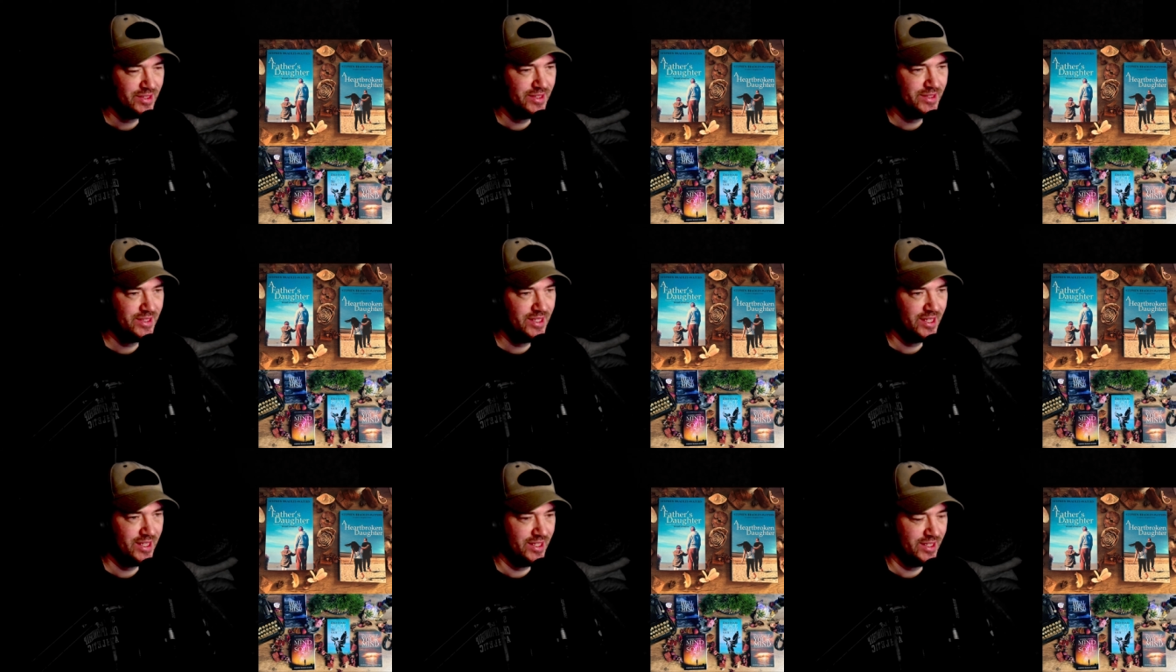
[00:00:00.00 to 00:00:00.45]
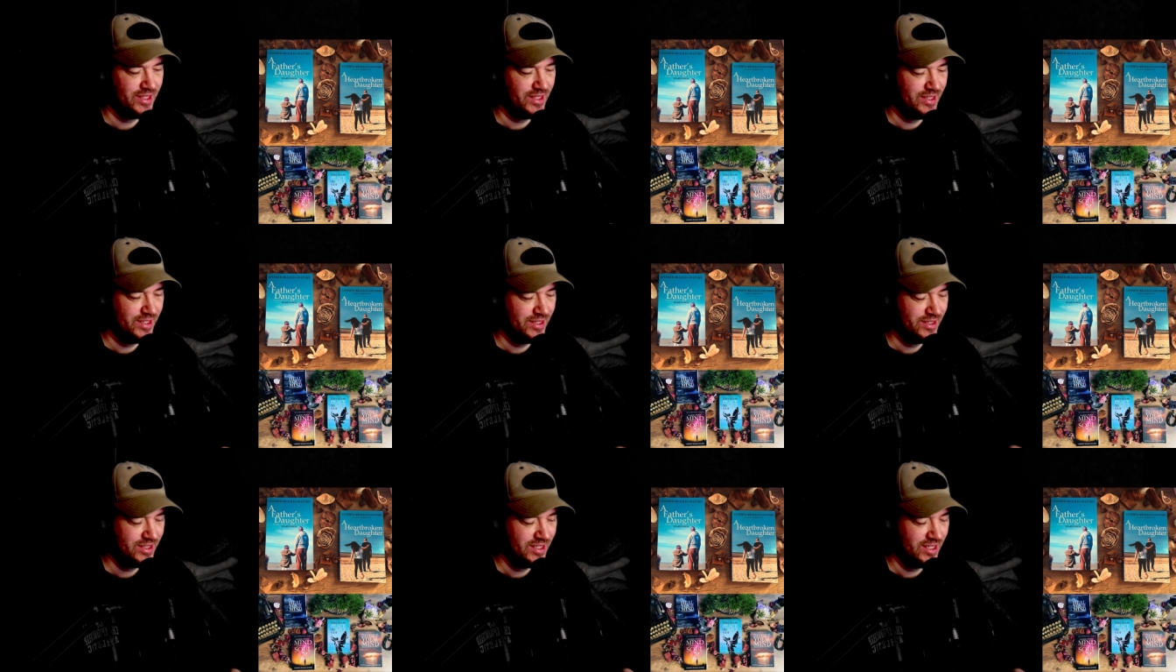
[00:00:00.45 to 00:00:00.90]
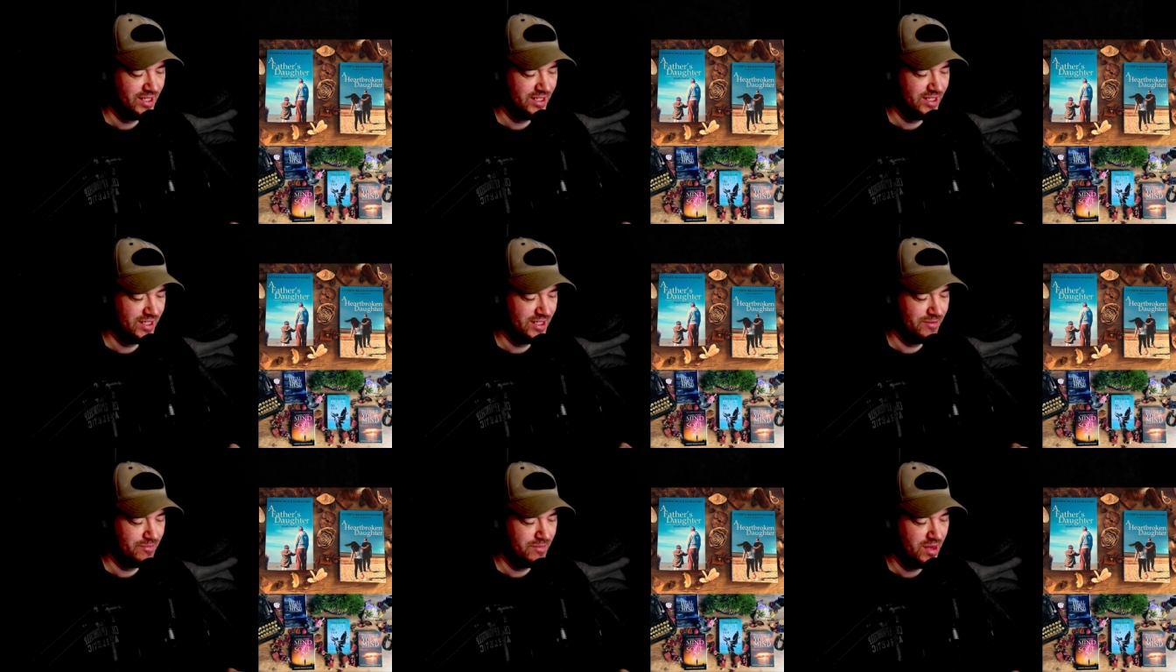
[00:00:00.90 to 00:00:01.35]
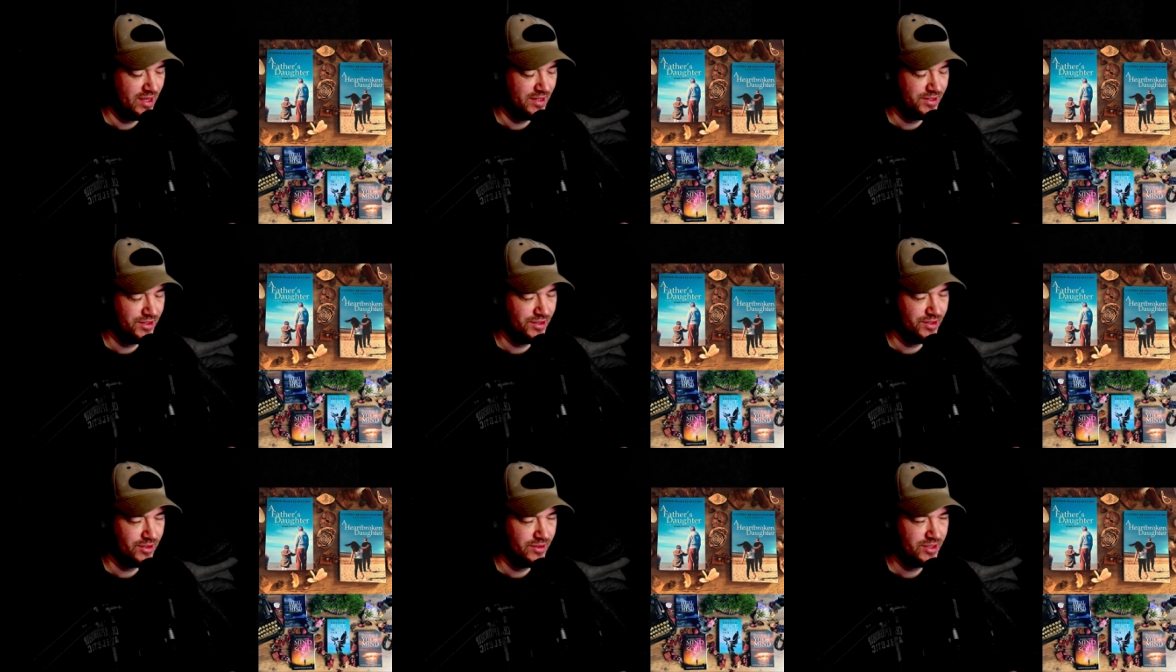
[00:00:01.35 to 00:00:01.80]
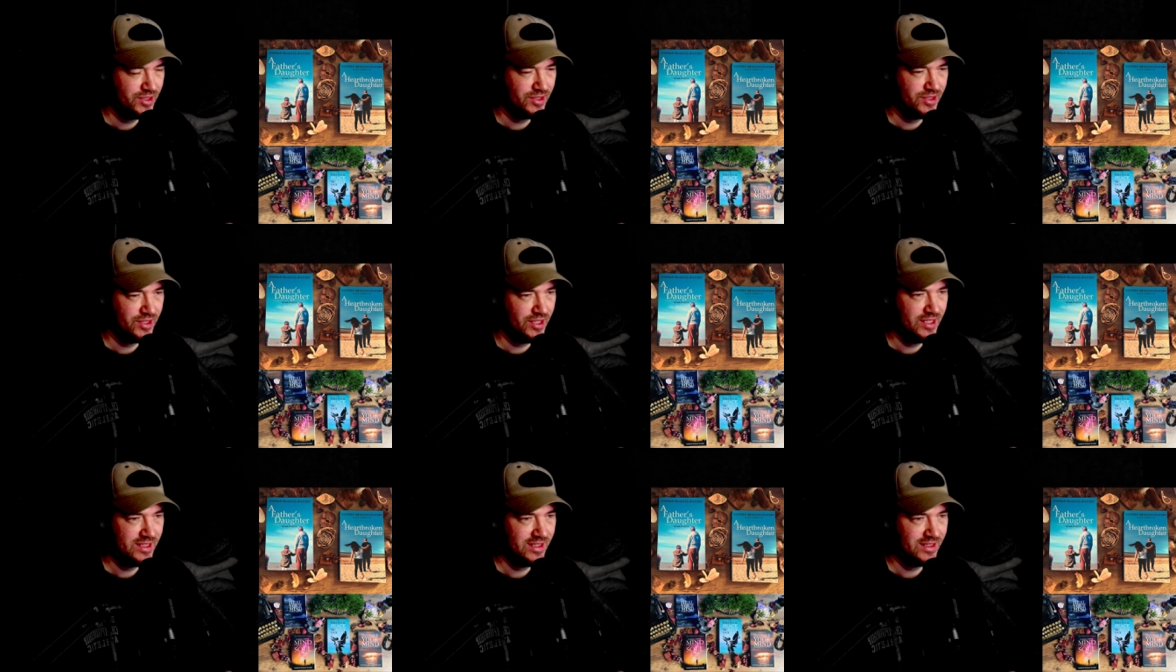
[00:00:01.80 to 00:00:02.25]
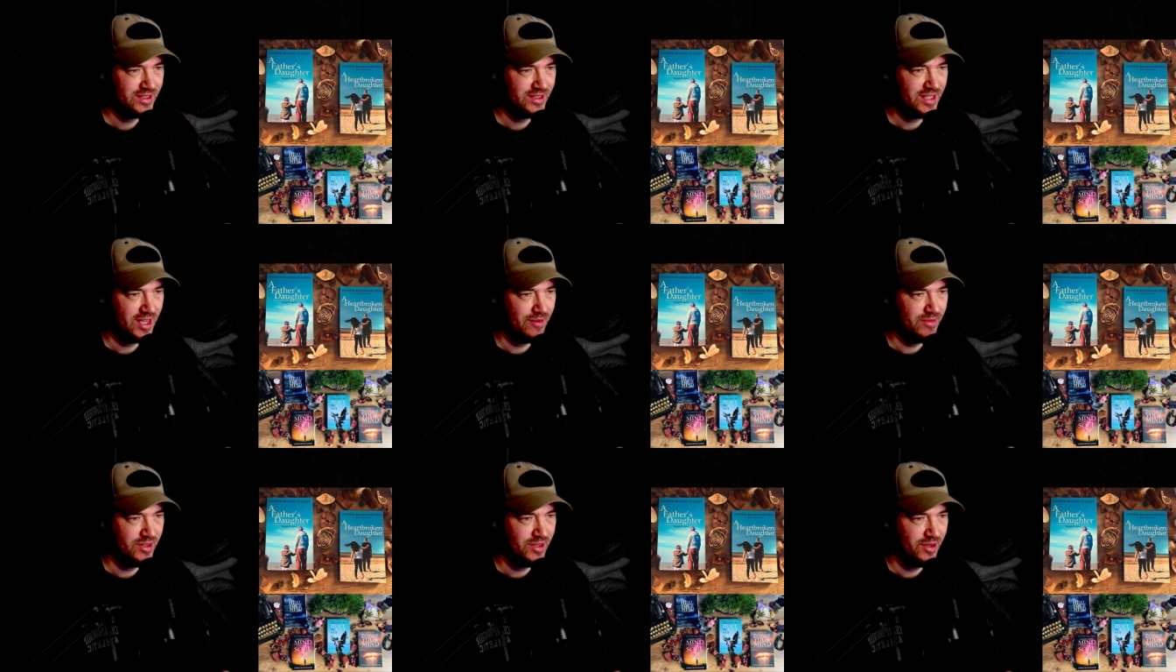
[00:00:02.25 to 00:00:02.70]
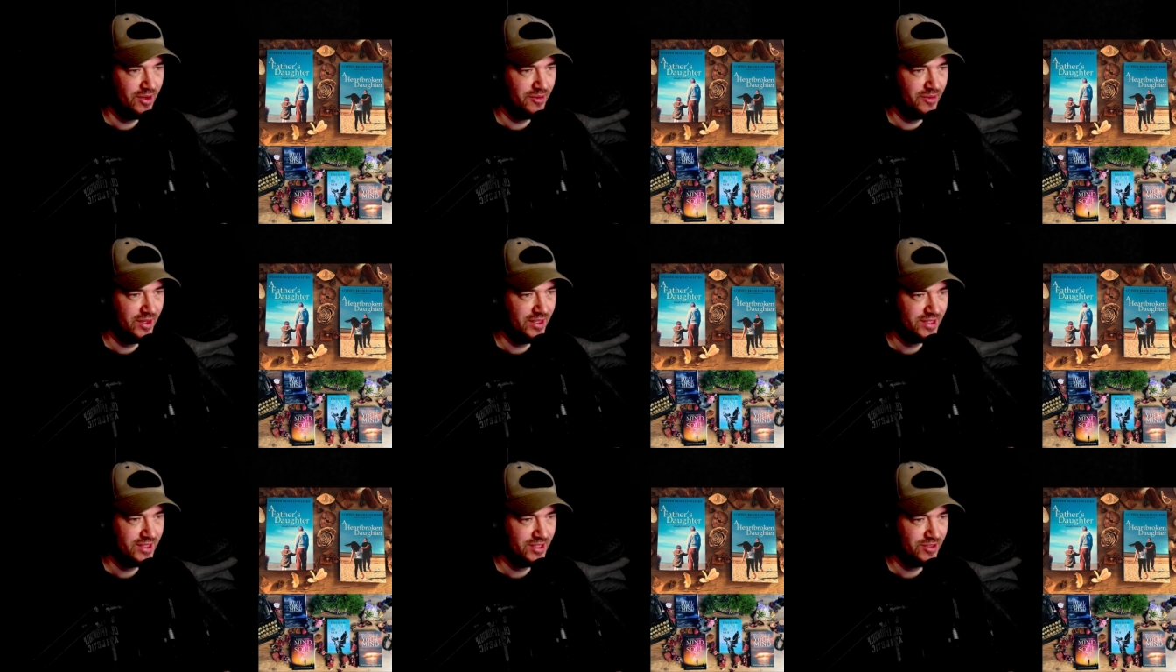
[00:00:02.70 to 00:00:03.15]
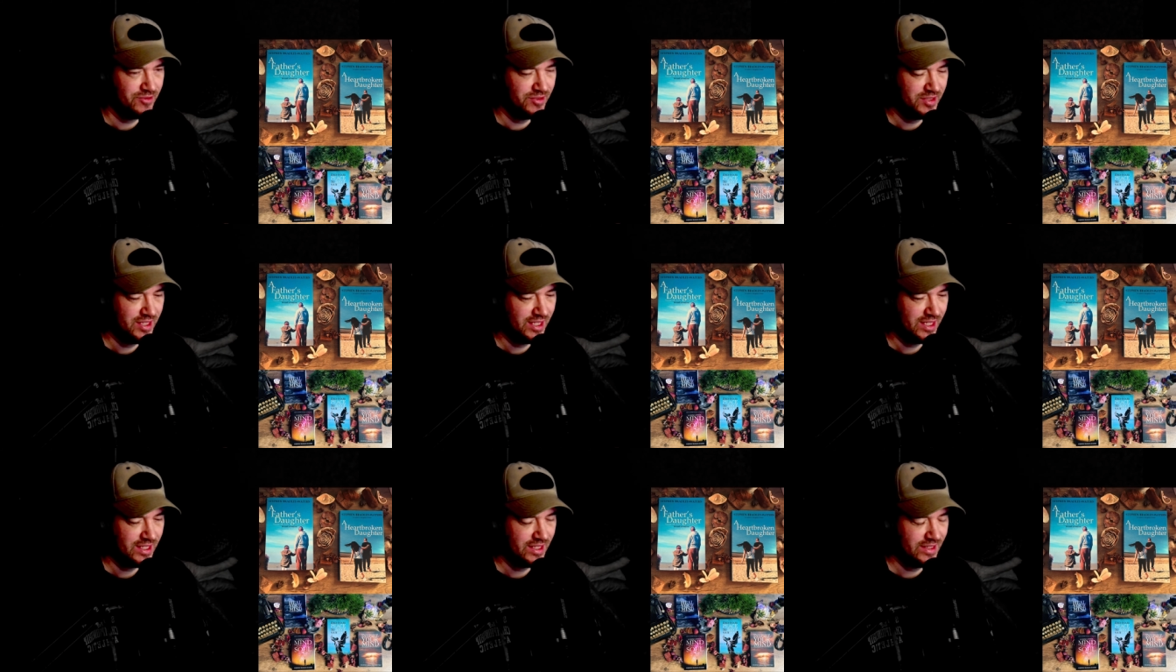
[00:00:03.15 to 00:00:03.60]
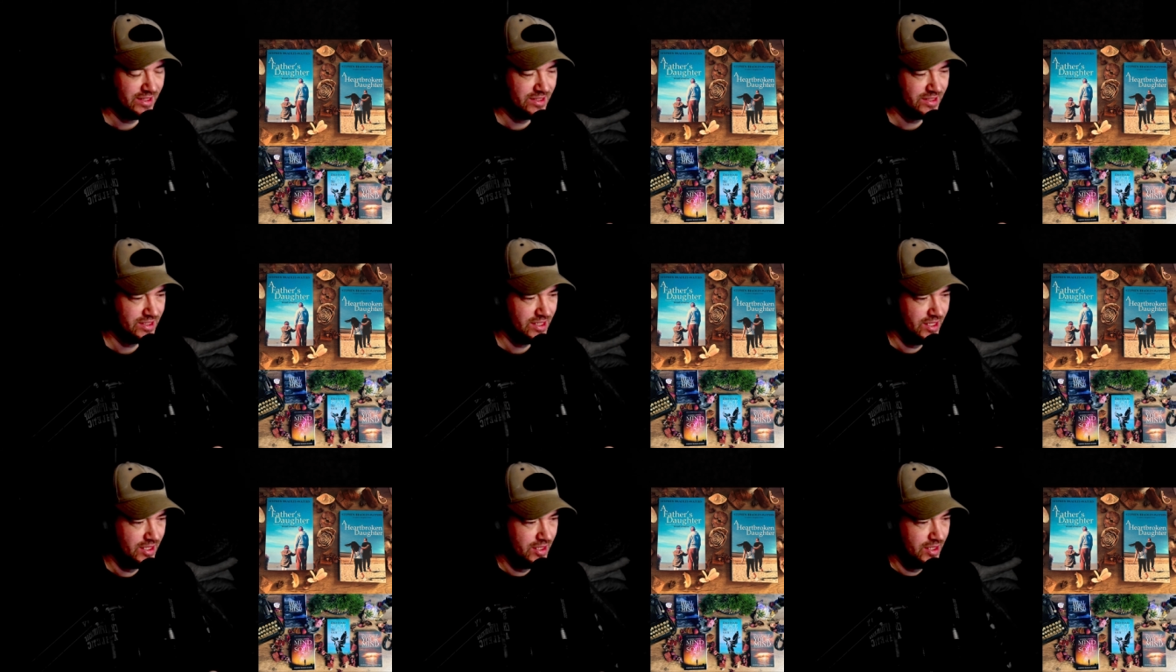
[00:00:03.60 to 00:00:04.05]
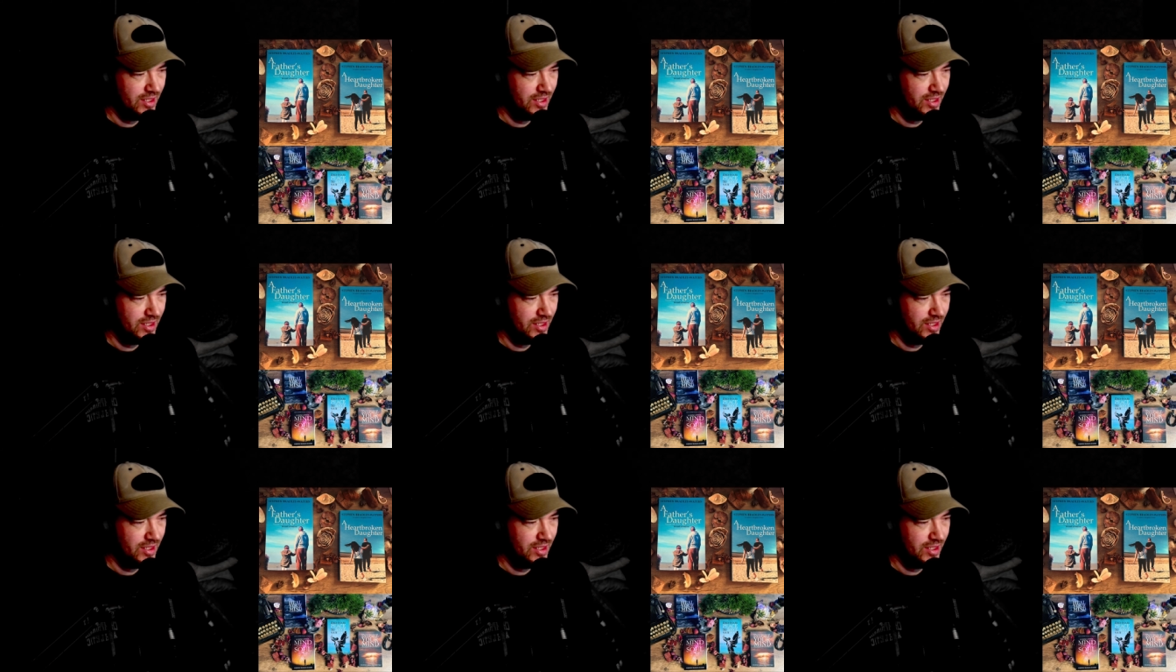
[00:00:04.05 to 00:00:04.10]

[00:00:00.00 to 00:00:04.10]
It's like digging in, digging in the mud, you know, it's just, it's just getting me nowhere. This is ridiculous.